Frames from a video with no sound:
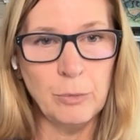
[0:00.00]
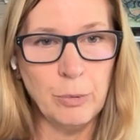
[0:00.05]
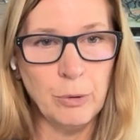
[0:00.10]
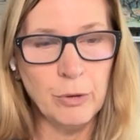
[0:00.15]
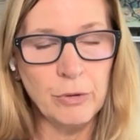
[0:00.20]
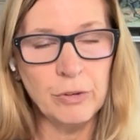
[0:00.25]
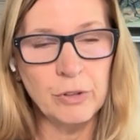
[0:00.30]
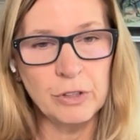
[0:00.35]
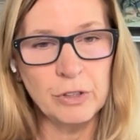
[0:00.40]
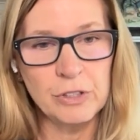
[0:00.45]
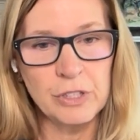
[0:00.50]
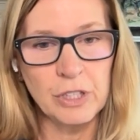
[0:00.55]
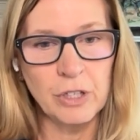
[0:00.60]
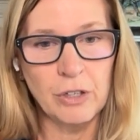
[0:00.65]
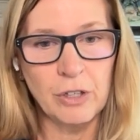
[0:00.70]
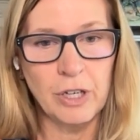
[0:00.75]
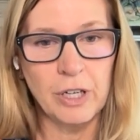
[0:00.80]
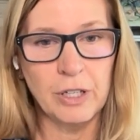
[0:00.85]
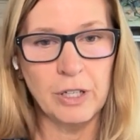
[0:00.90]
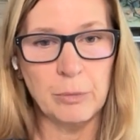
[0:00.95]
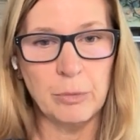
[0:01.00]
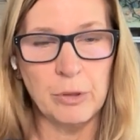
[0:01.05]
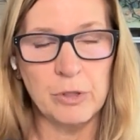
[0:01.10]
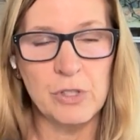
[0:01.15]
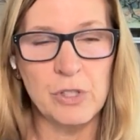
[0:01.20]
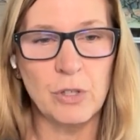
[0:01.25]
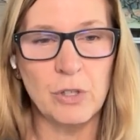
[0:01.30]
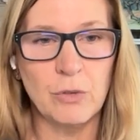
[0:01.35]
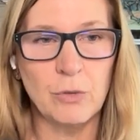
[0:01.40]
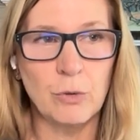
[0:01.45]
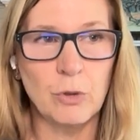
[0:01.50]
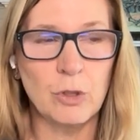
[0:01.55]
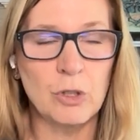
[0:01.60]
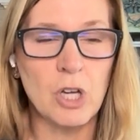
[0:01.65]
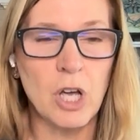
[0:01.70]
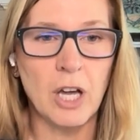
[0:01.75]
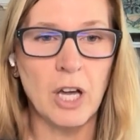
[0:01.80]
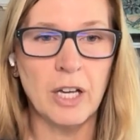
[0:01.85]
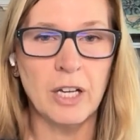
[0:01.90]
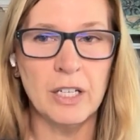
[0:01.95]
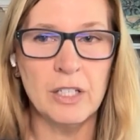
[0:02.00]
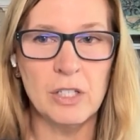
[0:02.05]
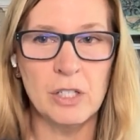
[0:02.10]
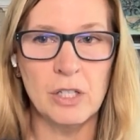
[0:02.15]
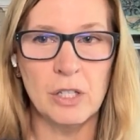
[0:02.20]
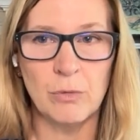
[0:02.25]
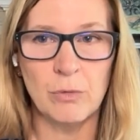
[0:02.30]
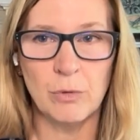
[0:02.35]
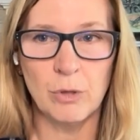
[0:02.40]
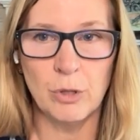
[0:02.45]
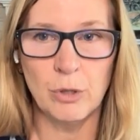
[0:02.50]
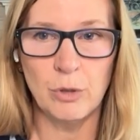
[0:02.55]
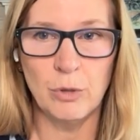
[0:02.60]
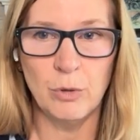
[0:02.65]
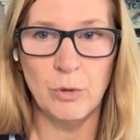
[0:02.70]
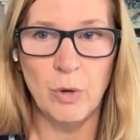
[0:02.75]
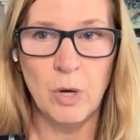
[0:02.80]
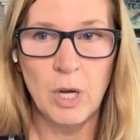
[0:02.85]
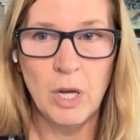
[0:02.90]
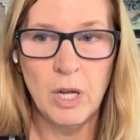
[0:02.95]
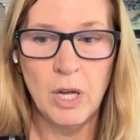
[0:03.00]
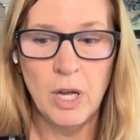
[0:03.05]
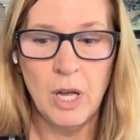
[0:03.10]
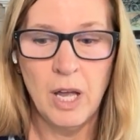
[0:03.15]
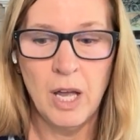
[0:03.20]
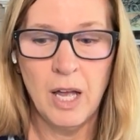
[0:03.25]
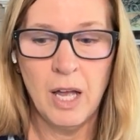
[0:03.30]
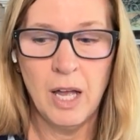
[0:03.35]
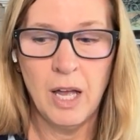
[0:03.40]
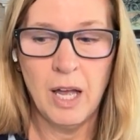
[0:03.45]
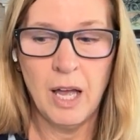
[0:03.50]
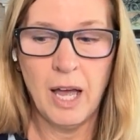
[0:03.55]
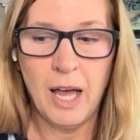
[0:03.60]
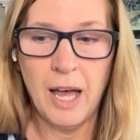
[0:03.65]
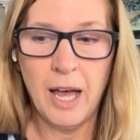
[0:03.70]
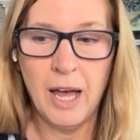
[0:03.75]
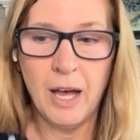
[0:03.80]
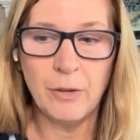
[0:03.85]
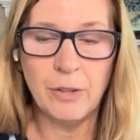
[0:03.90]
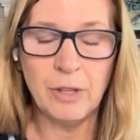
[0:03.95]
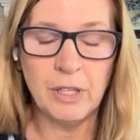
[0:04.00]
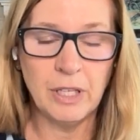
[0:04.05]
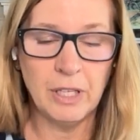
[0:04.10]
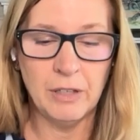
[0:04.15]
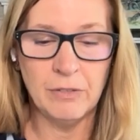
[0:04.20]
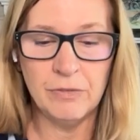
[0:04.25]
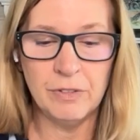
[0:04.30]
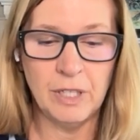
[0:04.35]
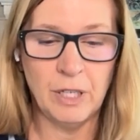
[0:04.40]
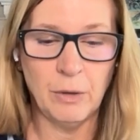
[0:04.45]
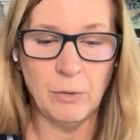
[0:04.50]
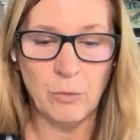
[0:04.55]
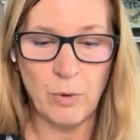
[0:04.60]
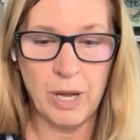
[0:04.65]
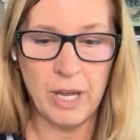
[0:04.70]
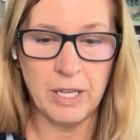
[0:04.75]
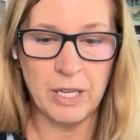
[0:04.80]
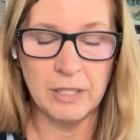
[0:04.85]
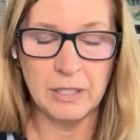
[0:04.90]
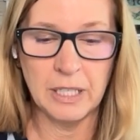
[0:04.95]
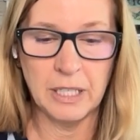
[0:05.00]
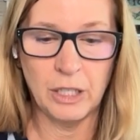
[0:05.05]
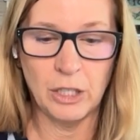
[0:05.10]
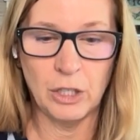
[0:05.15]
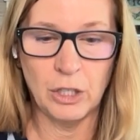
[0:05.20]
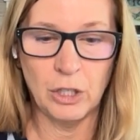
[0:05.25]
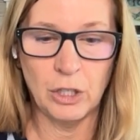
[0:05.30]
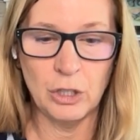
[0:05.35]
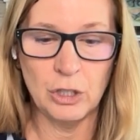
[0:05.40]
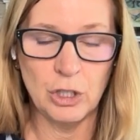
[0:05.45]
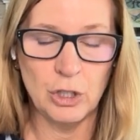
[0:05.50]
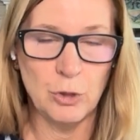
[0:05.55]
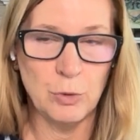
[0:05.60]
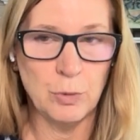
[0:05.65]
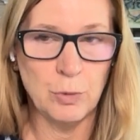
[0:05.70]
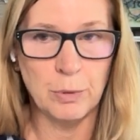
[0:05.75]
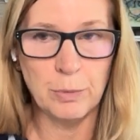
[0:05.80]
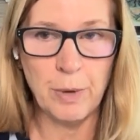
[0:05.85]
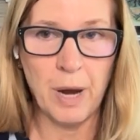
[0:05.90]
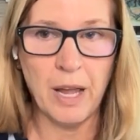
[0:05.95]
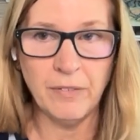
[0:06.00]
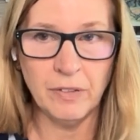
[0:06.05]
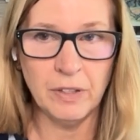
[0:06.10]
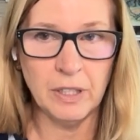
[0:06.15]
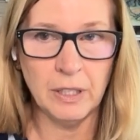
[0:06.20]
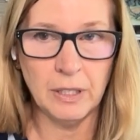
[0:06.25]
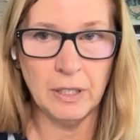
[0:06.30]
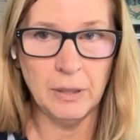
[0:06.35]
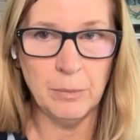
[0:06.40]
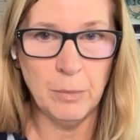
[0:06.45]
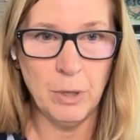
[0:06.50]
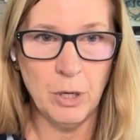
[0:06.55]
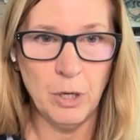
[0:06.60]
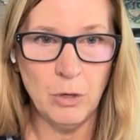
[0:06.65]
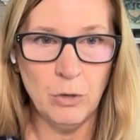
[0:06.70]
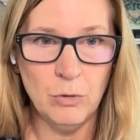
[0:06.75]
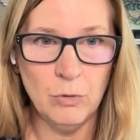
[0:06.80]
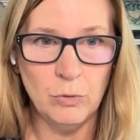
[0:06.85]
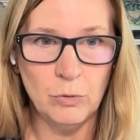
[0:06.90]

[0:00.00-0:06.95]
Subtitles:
both looked incredible. So talk us through how the evening went. Like, did you arrive in a limo?